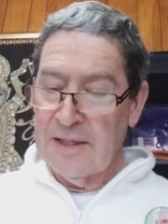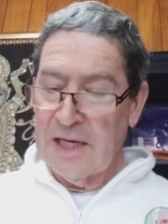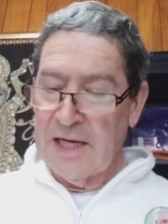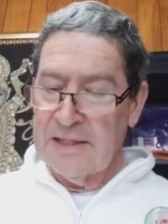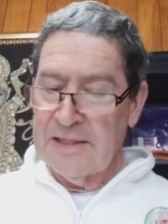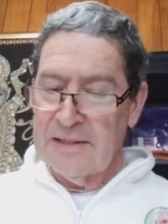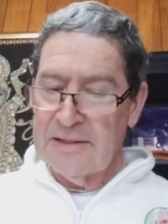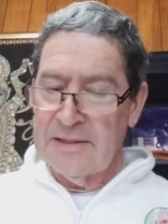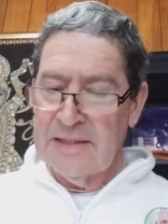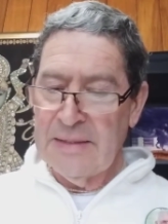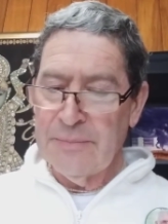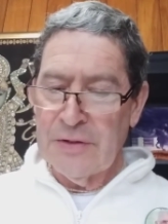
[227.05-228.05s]
I killed a
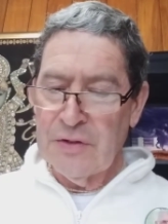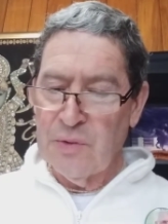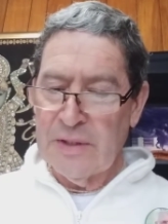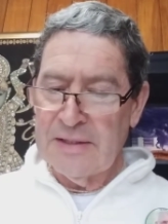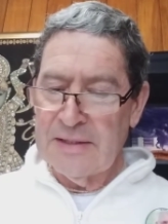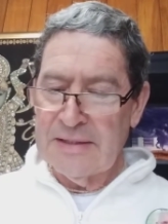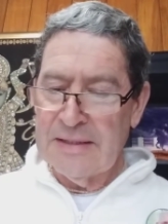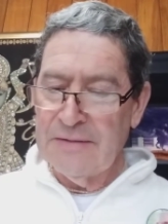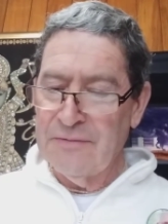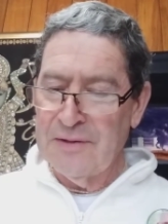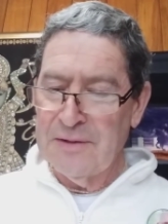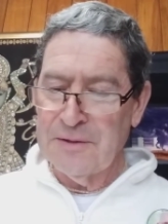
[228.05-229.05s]
demon who had
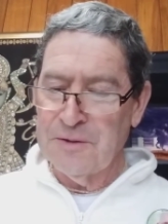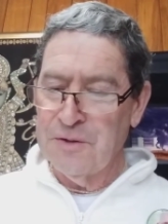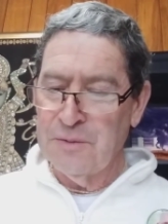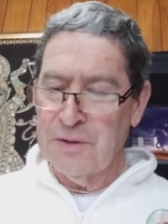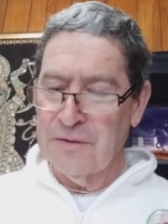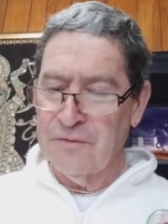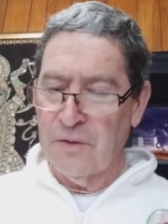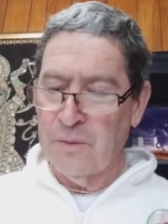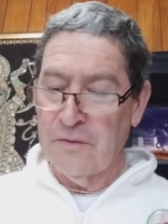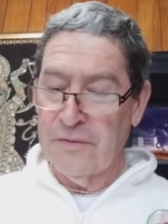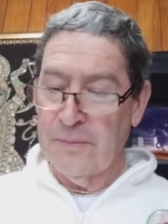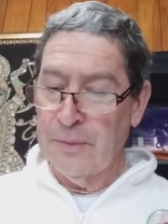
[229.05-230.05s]
deceitfully assumed the form
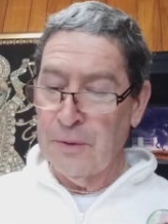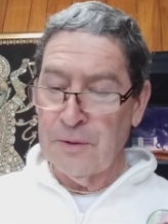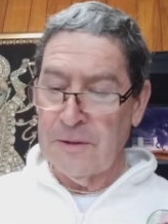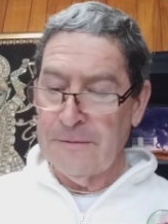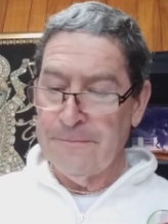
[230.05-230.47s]
of a bull.